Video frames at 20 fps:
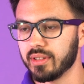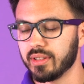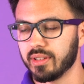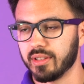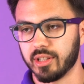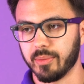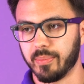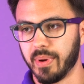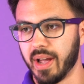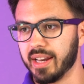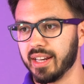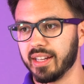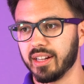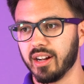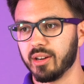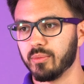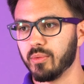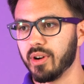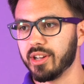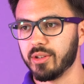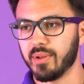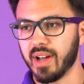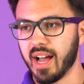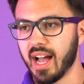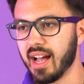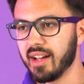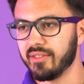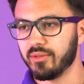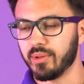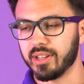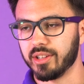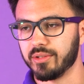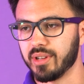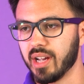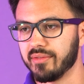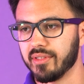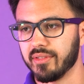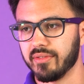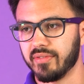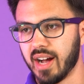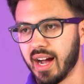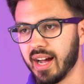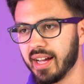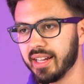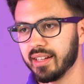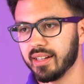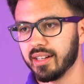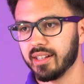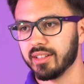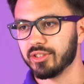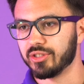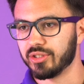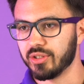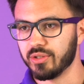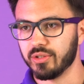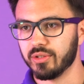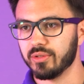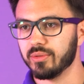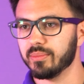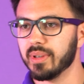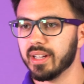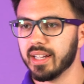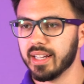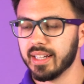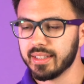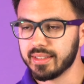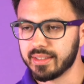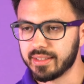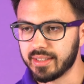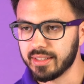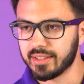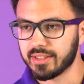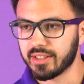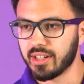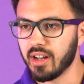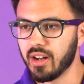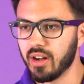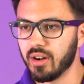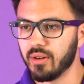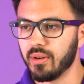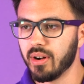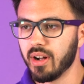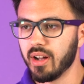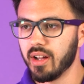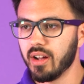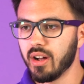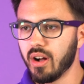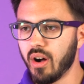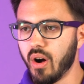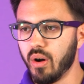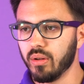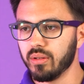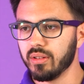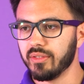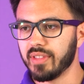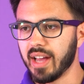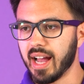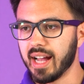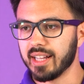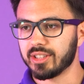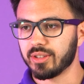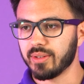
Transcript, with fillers: uh, depending on what you have, whether you have Avaya, Zoom, Cisco, all of that.